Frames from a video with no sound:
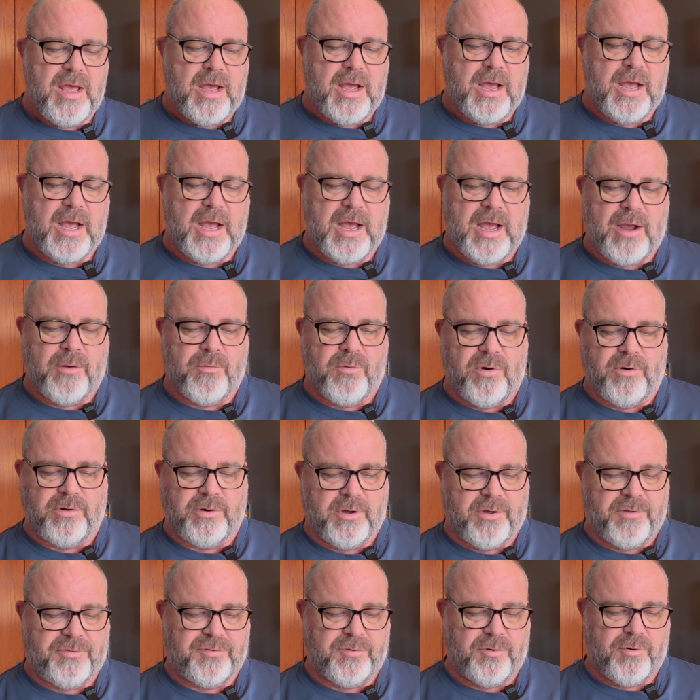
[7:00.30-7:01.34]
I won't
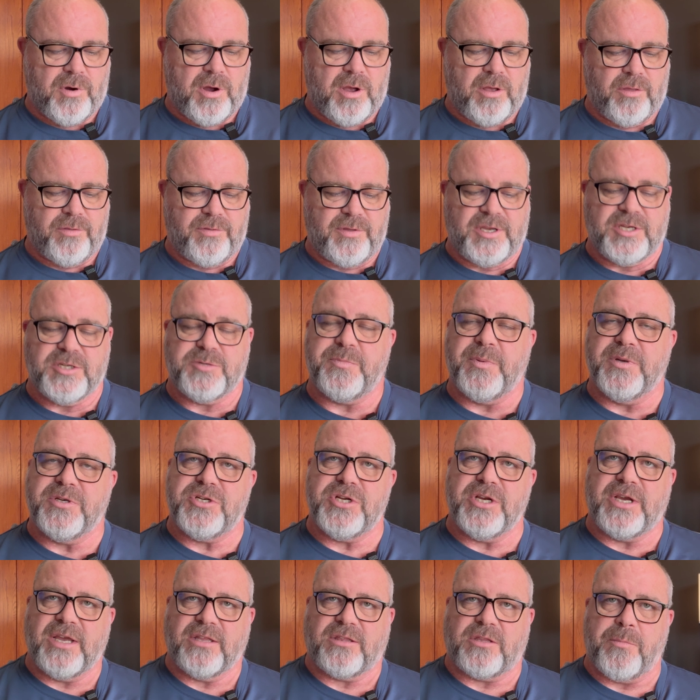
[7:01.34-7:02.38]
go through all of these, but
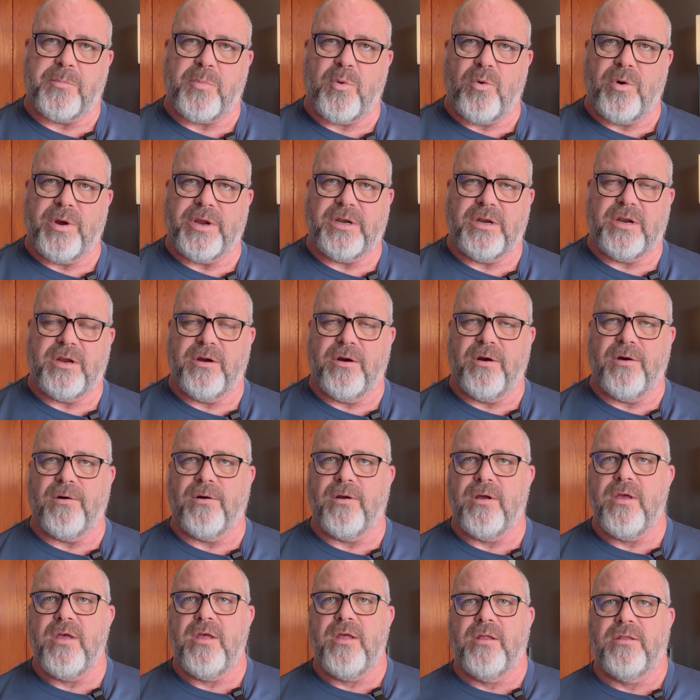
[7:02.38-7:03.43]
you get the point
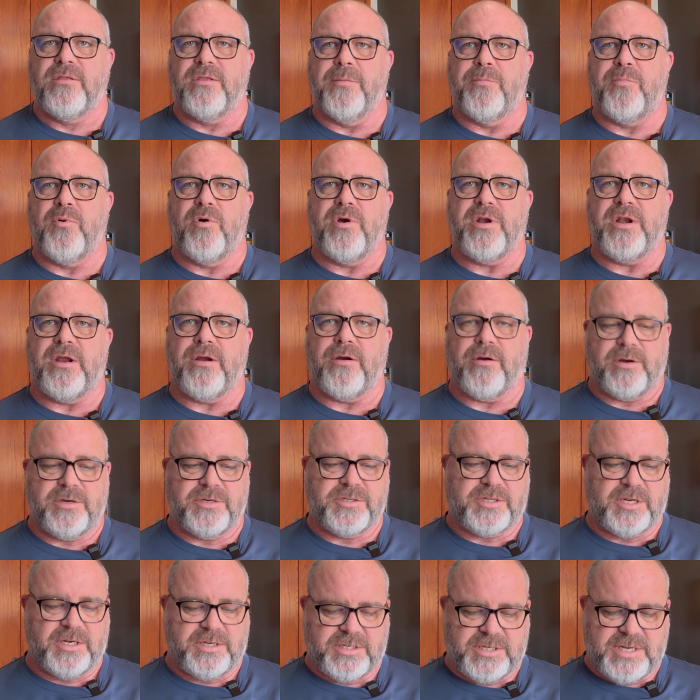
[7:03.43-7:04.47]
here. The point here
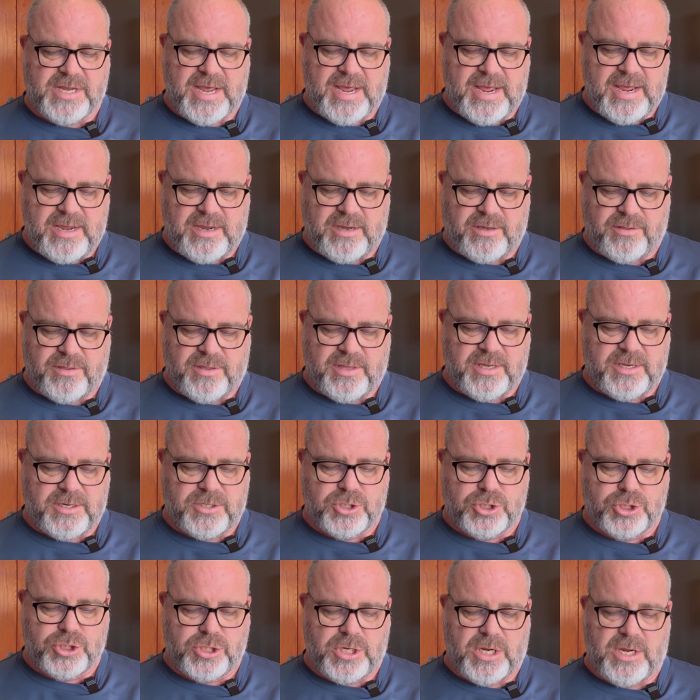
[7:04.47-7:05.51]
is to take this
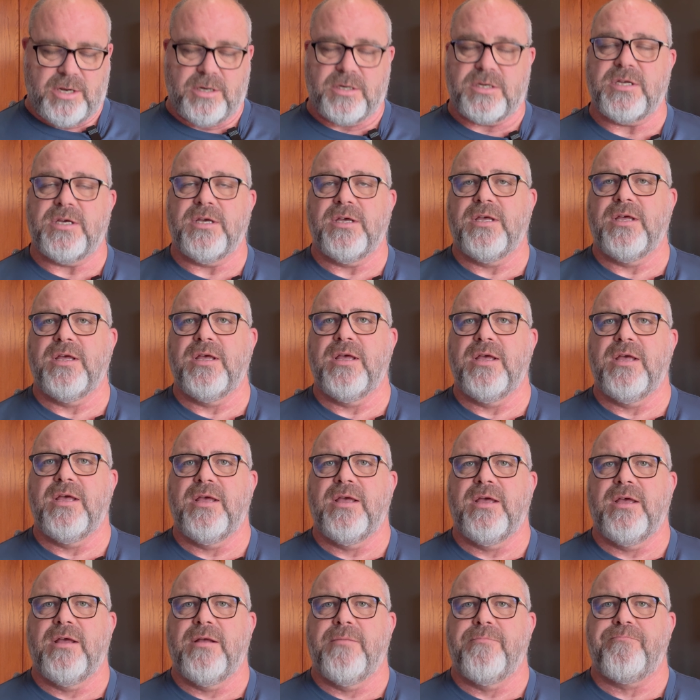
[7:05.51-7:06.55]
sheet
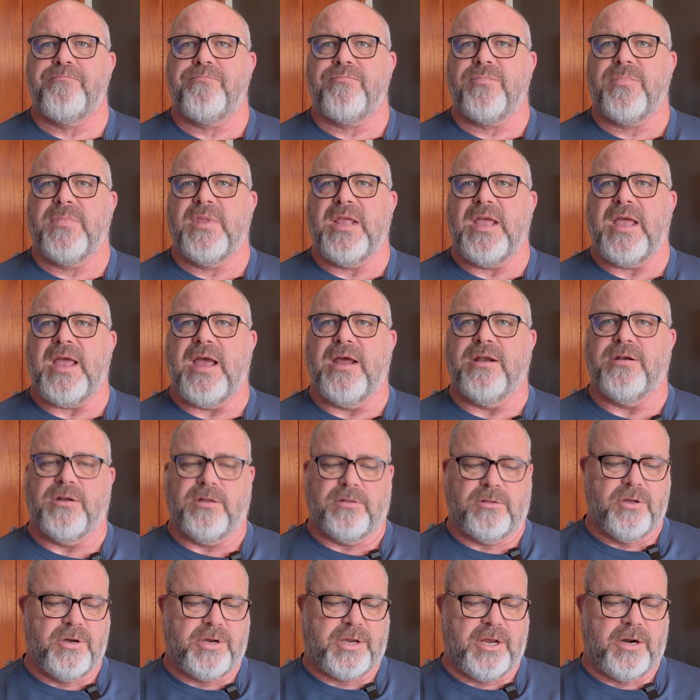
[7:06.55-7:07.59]
and to
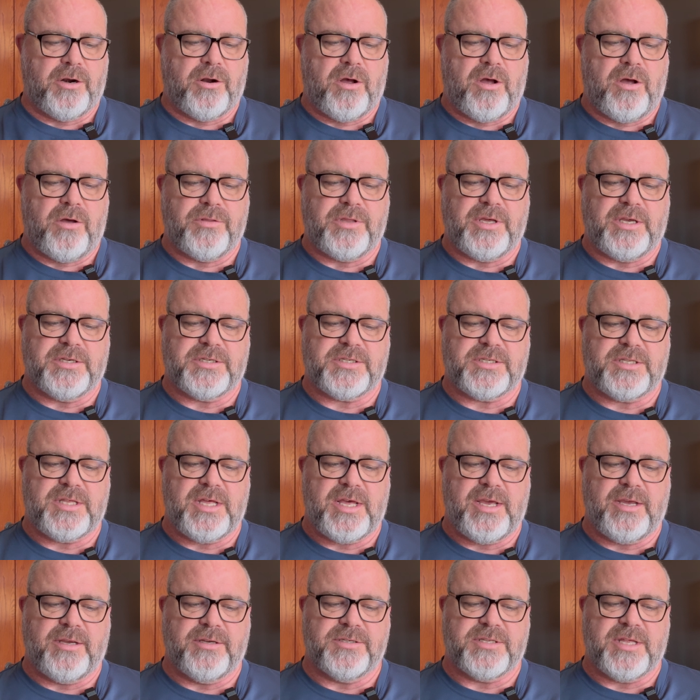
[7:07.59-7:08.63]
look at all these
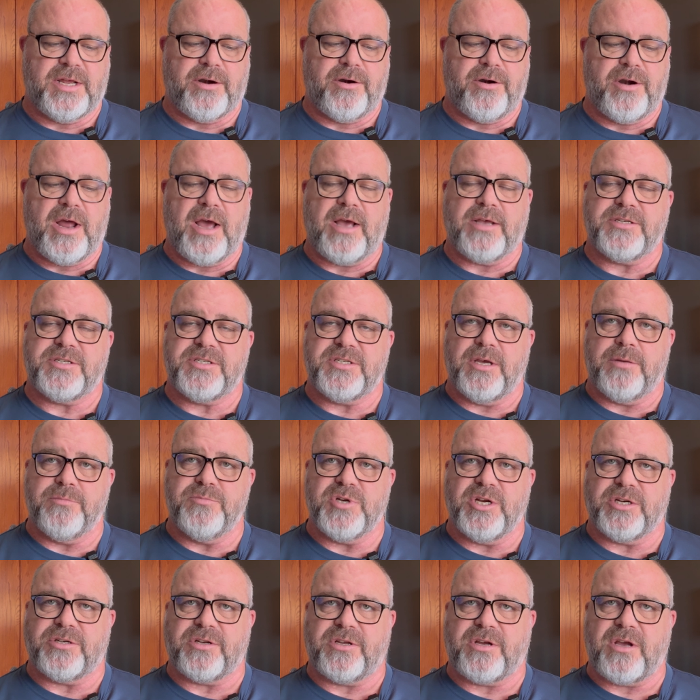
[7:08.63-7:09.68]
things that are not
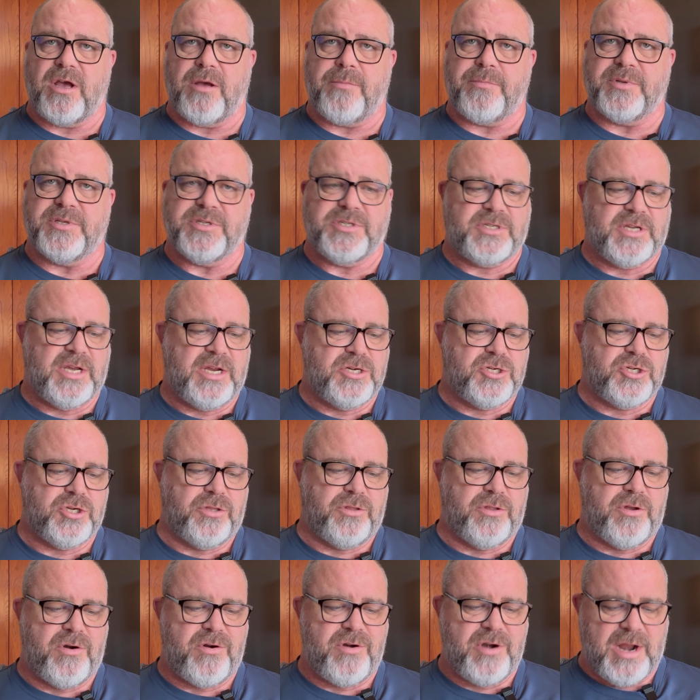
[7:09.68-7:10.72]
subject to
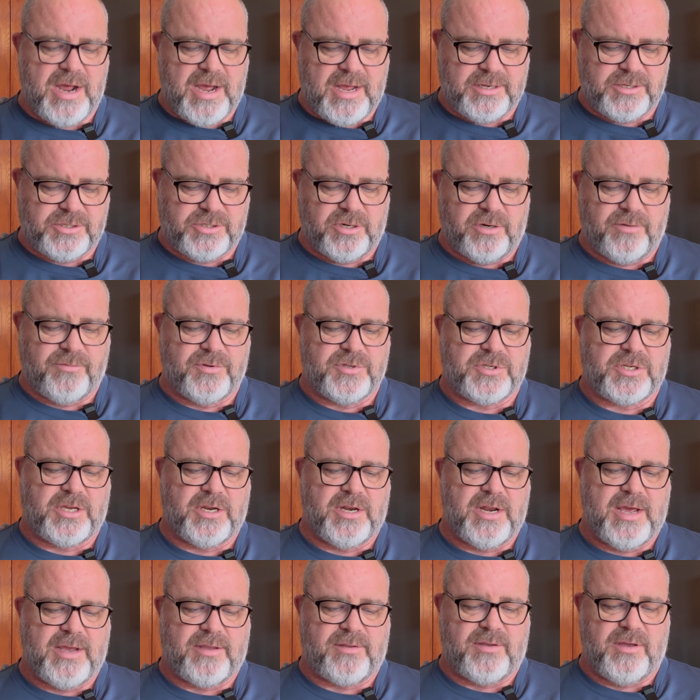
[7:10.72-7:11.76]
compensation, they're not service
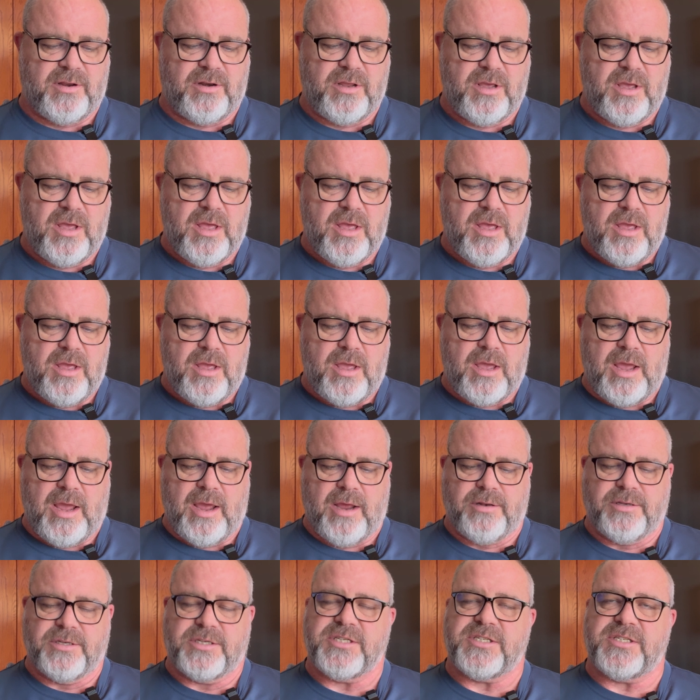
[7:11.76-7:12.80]
connected,
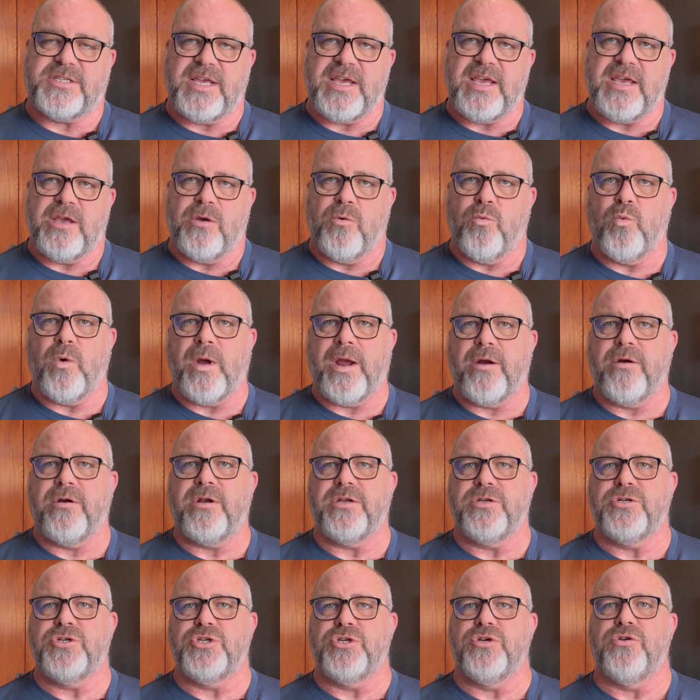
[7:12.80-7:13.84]
and see where
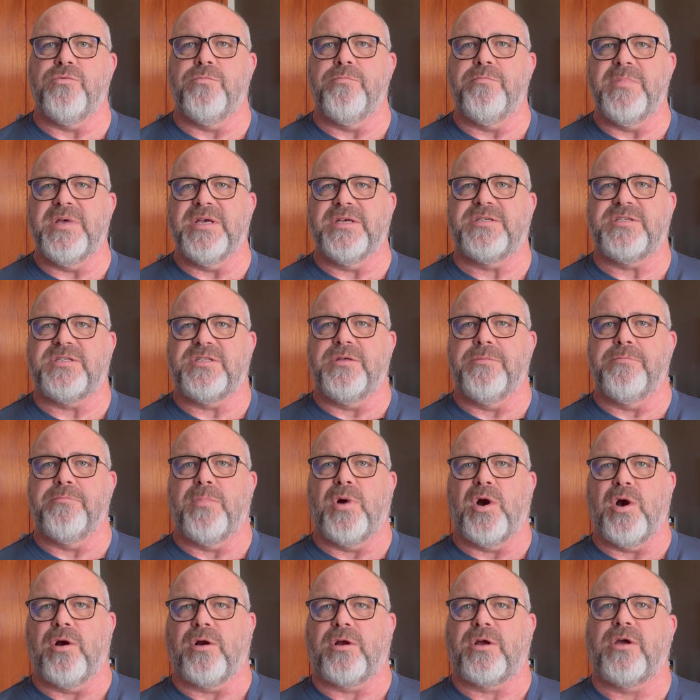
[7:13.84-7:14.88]
did you miss the
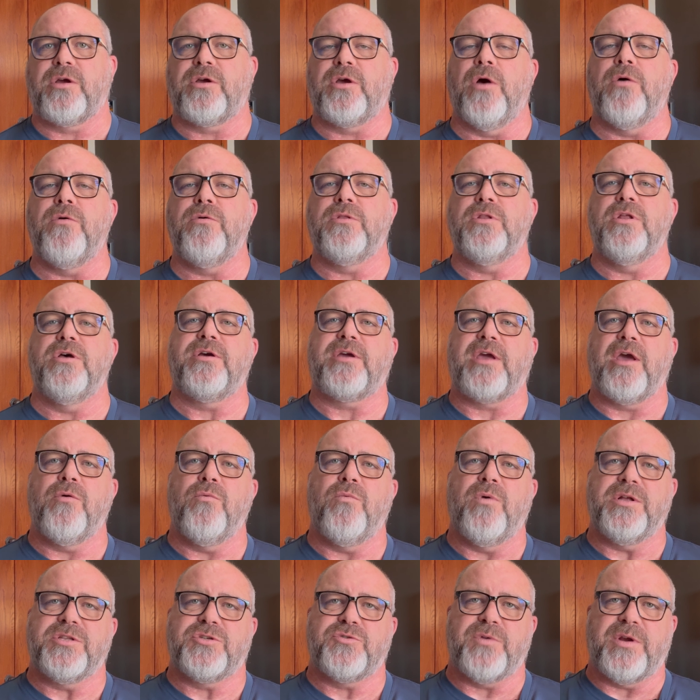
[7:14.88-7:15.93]
mark. Go look at
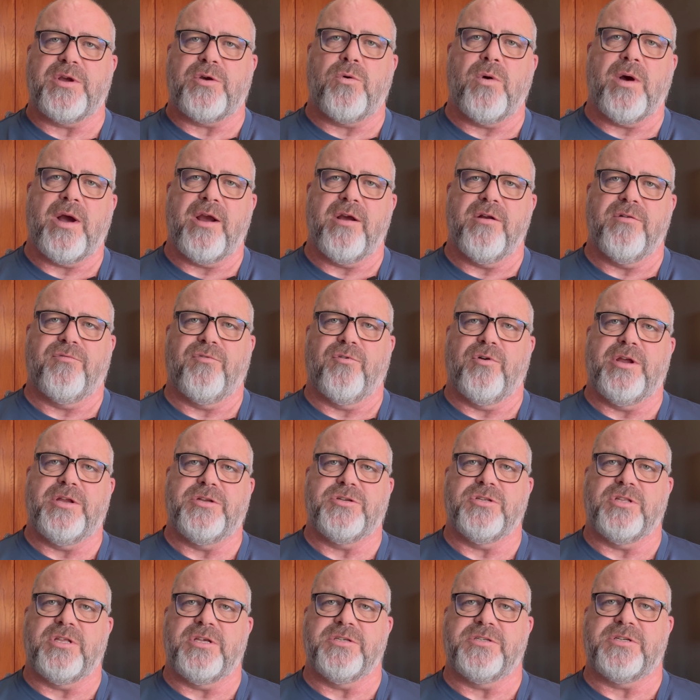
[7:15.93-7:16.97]
what's required for
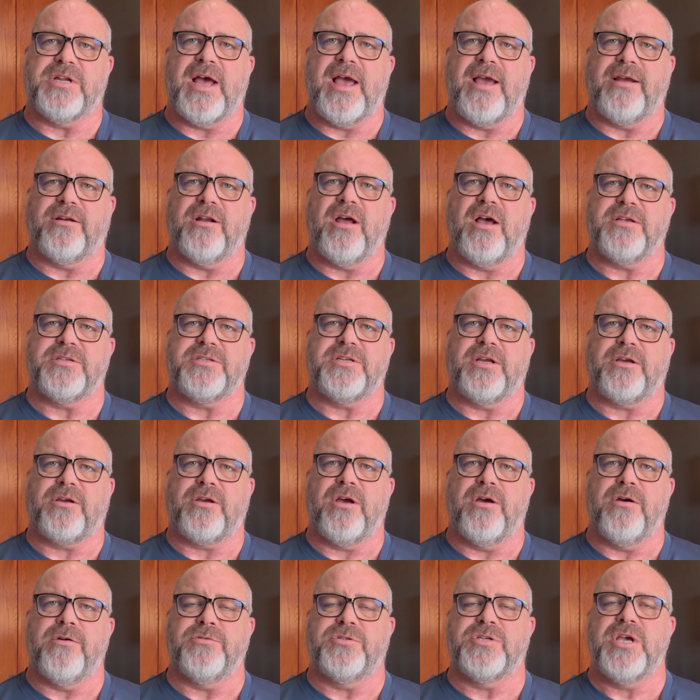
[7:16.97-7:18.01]
each of these diagnostic
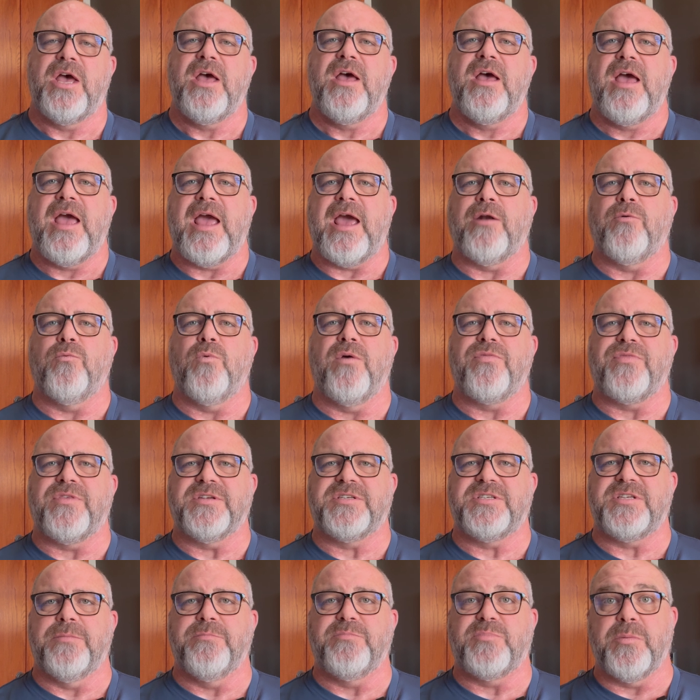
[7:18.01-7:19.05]
codes and what the
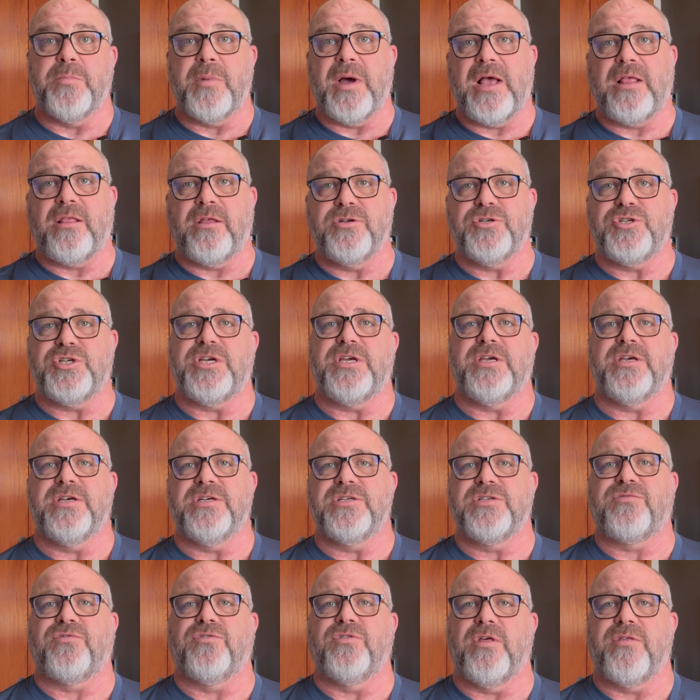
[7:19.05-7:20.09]
symptomology
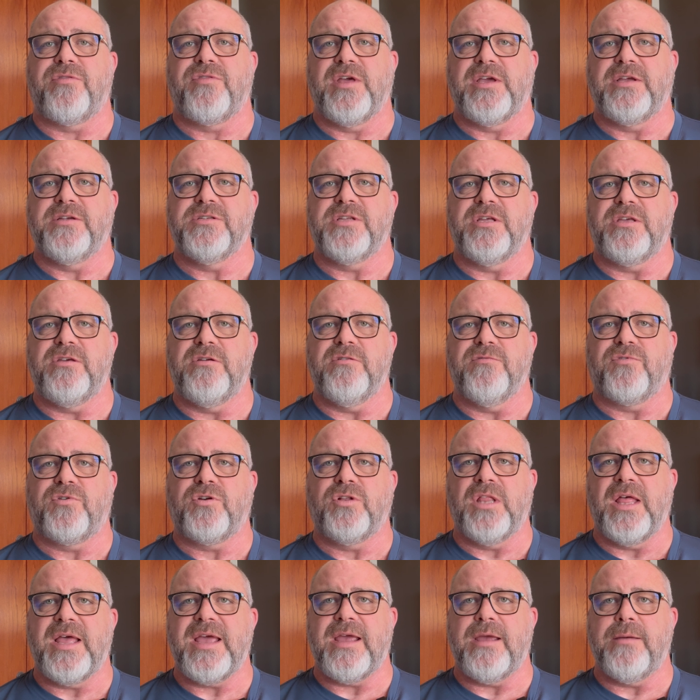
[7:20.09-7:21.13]
is for the things that you've
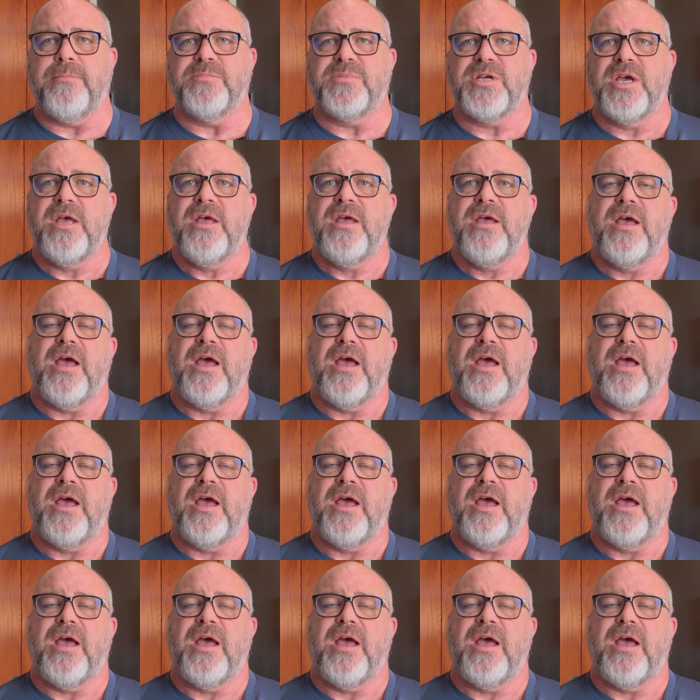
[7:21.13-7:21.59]
claimed.